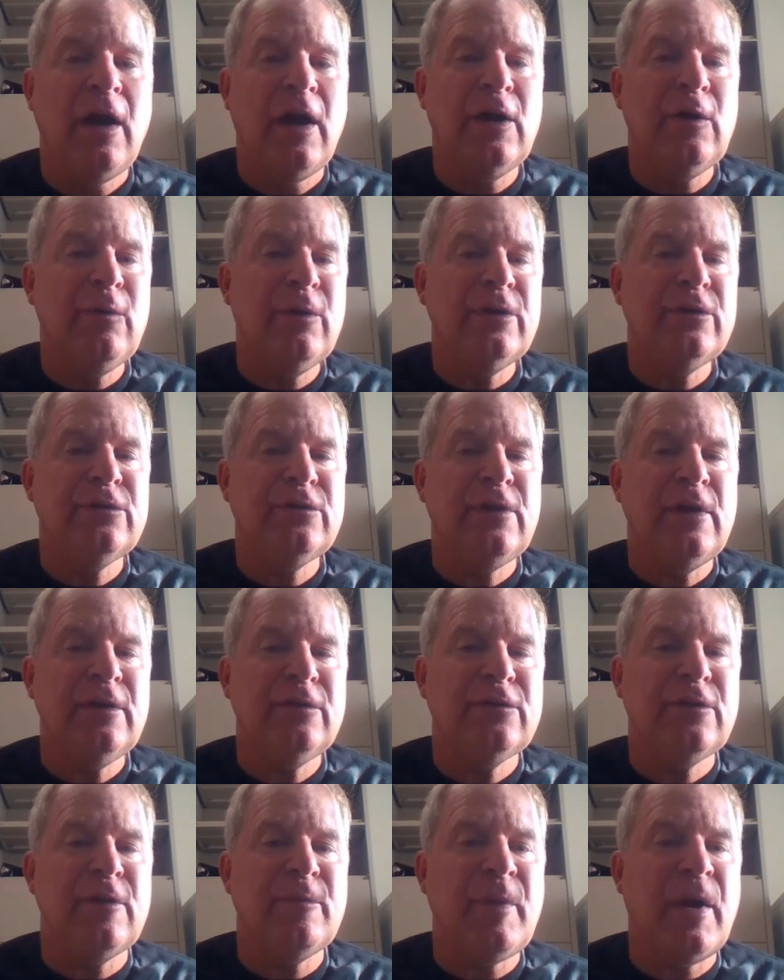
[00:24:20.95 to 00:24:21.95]
I always
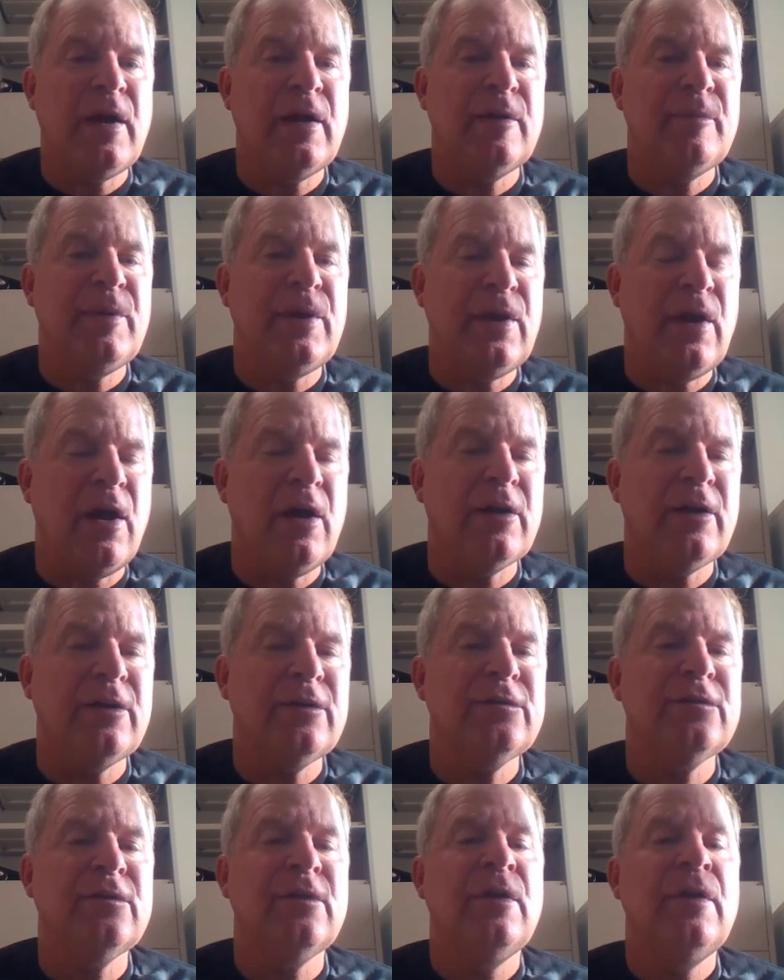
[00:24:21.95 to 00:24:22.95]
teach them how to be
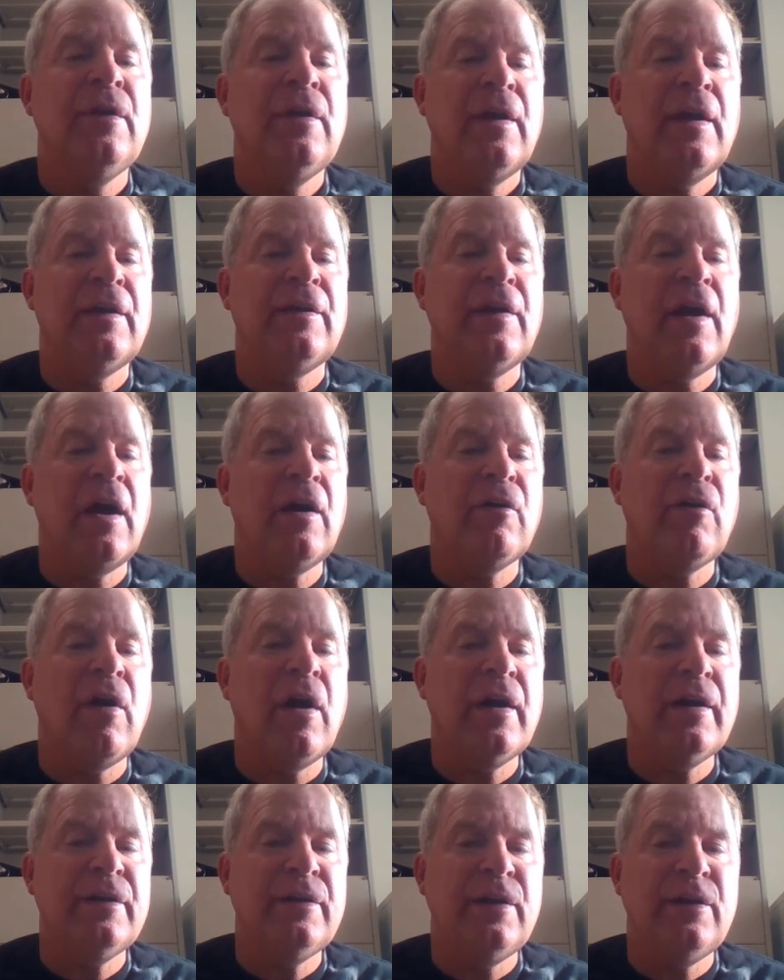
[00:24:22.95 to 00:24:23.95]
honest and not
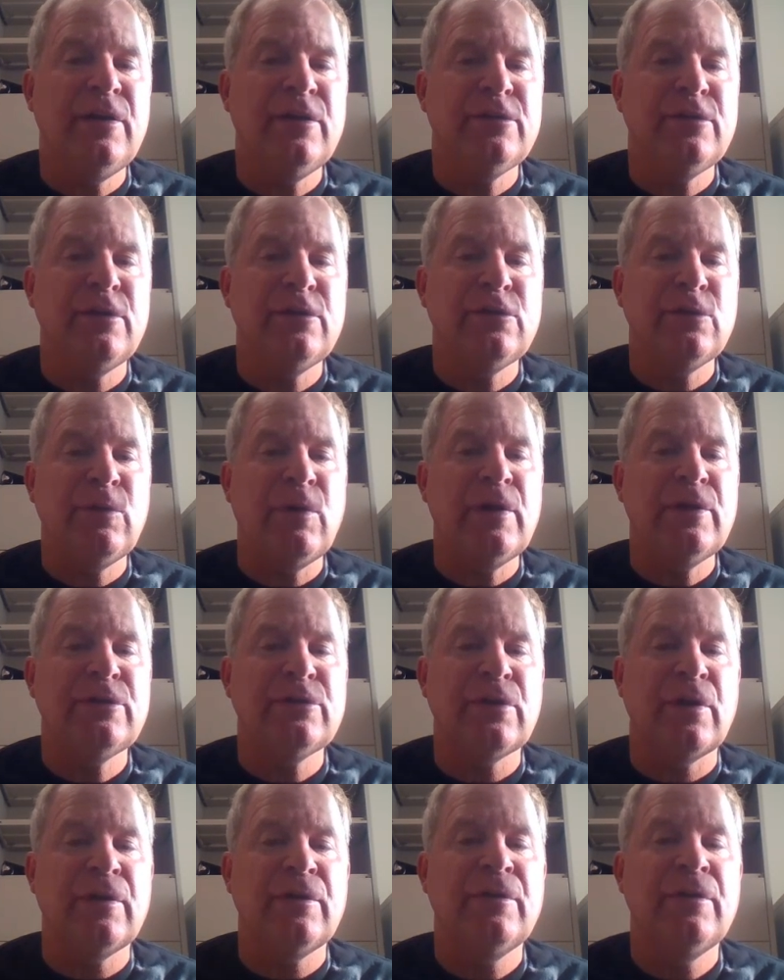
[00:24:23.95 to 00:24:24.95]
lie in any
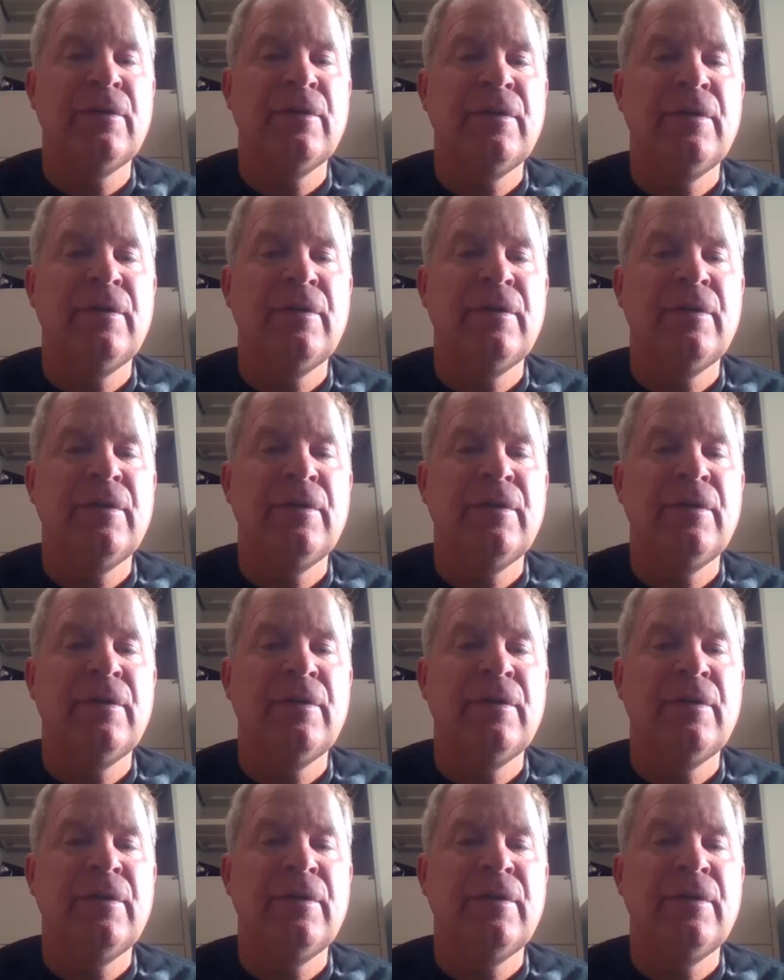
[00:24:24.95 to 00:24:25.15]
situation.